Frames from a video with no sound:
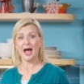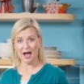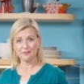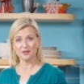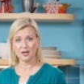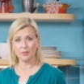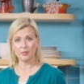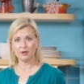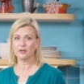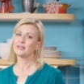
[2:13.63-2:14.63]
1/2 cup of
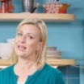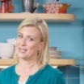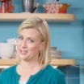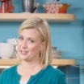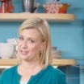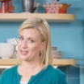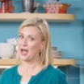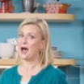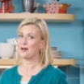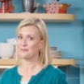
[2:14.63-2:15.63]
butter, yes,
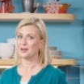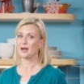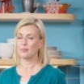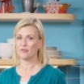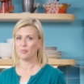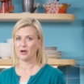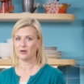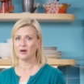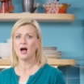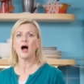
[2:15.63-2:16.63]
1/2 cup of
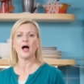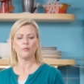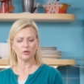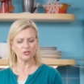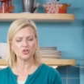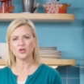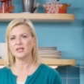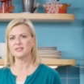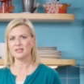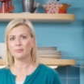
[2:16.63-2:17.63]
butter. I will
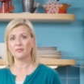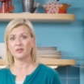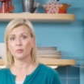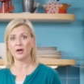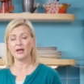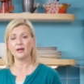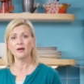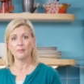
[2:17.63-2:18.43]
strain some of it away,